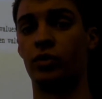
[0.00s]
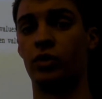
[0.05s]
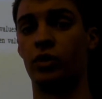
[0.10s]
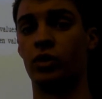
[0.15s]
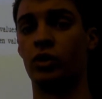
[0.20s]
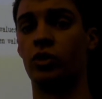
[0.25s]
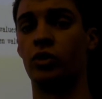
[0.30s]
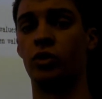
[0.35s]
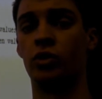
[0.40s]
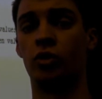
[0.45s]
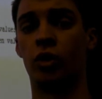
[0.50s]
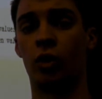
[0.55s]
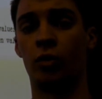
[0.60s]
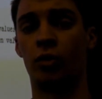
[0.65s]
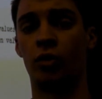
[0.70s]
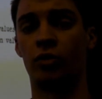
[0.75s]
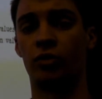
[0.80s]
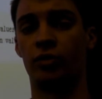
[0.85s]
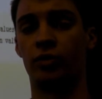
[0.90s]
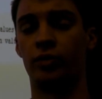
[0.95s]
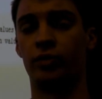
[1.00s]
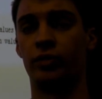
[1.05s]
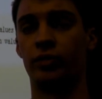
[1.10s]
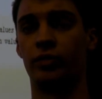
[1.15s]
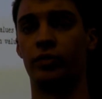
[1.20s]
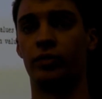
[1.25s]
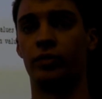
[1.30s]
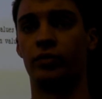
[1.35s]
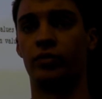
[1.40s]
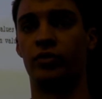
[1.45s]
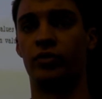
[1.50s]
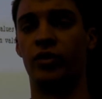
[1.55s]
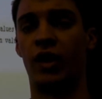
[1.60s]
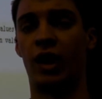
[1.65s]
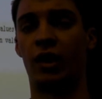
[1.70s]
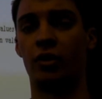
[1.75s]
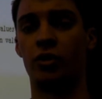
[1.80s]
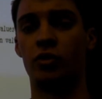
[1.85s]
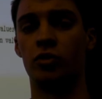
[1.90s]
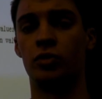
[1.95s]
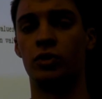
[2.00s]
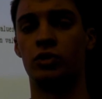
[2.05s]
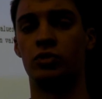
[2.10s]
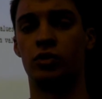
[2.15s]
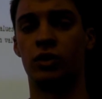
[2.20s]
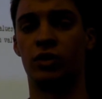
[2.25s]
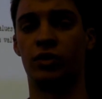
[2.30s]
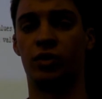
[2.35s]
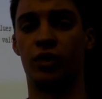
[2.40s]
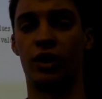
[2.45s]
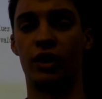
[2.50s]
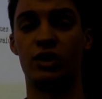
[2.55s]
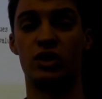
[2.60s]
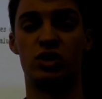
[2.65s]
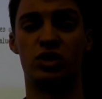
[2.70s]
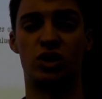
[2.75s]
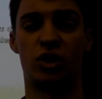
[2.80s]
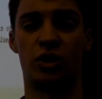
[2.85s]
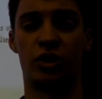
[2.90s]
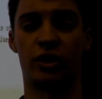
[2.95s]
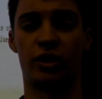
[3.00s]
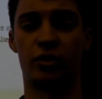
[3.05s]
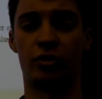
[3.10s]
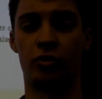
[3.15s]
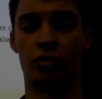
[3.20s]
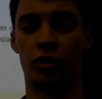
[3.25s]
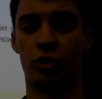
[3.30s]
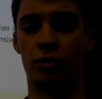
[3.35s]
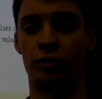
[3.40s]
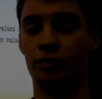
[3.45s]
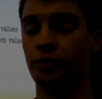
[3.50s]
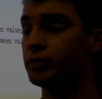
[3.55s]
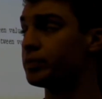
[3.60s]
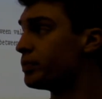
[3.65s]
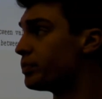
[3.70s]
the normal value between light and dark in a room.